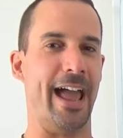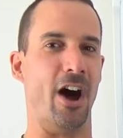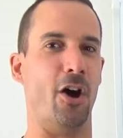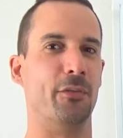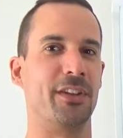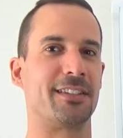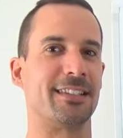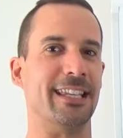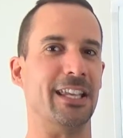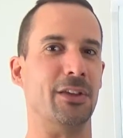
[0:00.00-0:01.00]
Now,
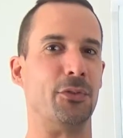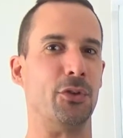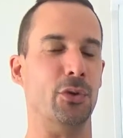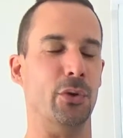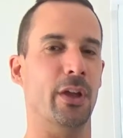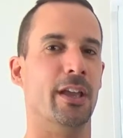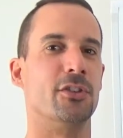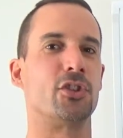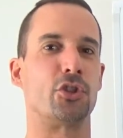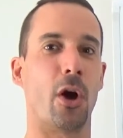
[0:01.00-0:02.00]
obviously, if you
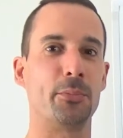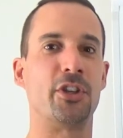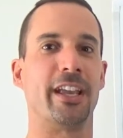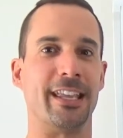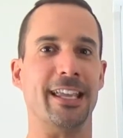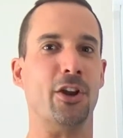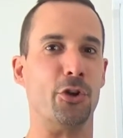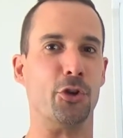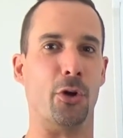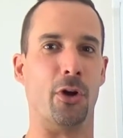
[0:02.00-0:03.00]
stop checking in
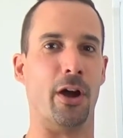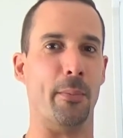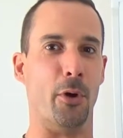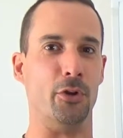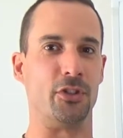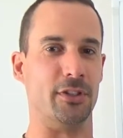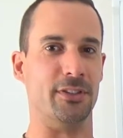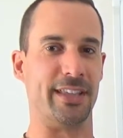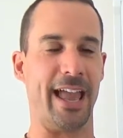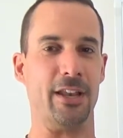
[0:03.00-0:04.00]
on your
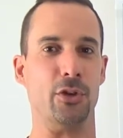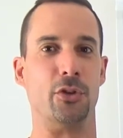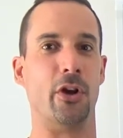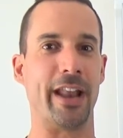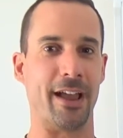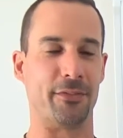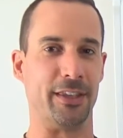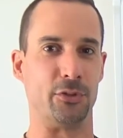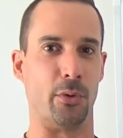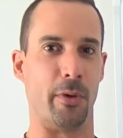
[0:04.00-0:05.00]
emotions and you don't have
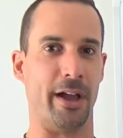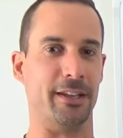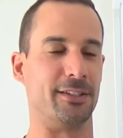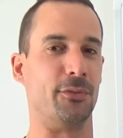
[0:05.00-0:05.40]
these reminders,